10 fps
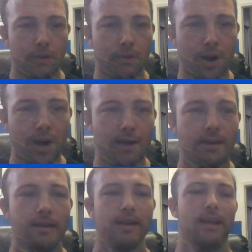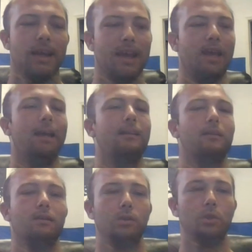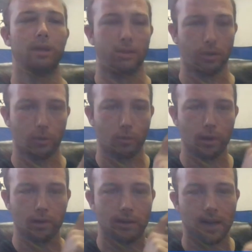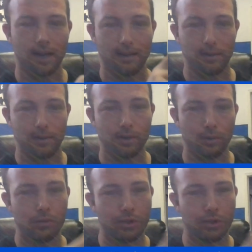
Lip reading: All right. And you can turn one client into two,